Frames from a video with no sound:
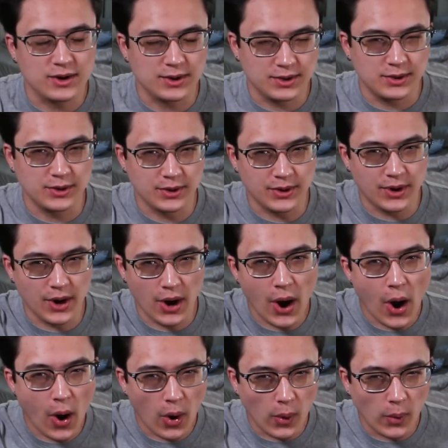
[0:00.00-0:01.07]
your
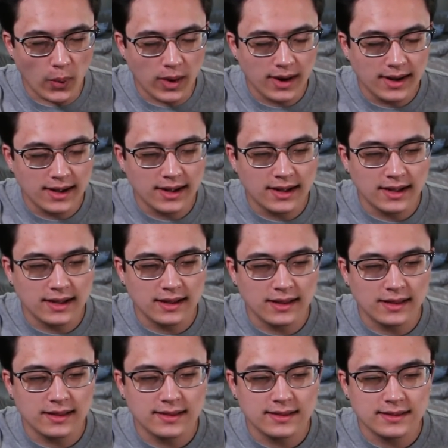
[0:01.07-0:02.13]
go,
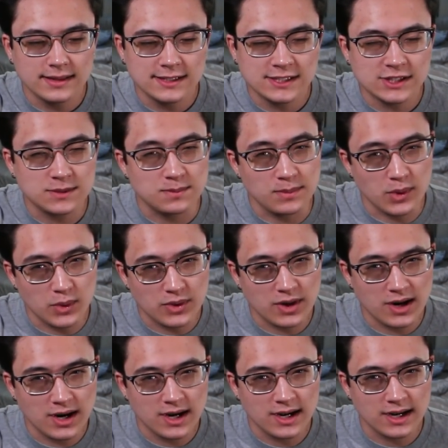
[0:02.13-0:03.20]

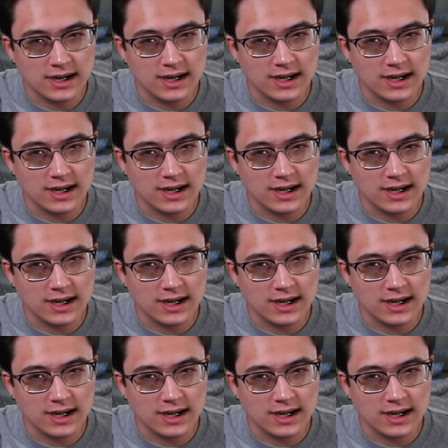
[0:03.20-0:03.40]
smoother